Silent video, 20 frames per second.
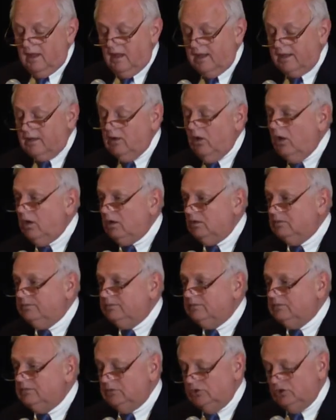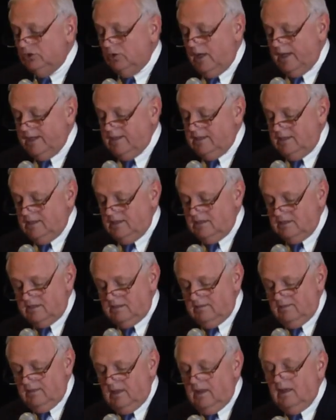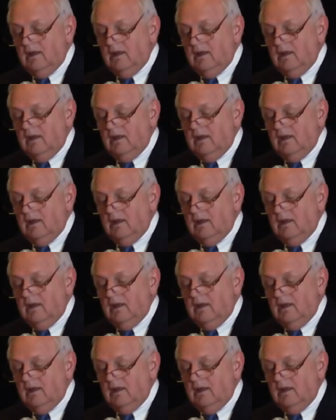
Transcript: Like all new ideas,